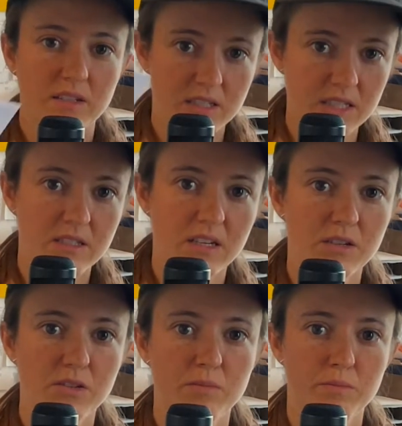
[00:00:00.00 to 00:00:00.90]

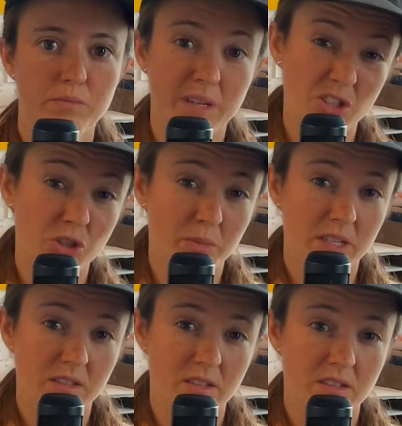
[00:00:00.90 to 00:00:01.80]
detailed
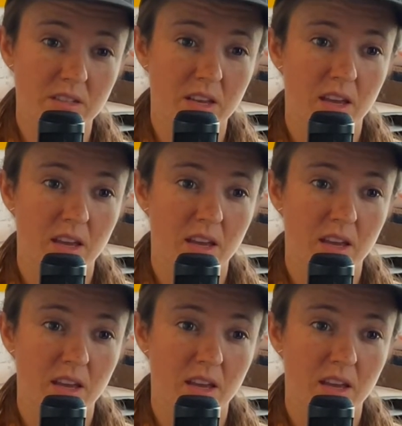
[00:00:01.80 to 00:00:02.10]
measurements.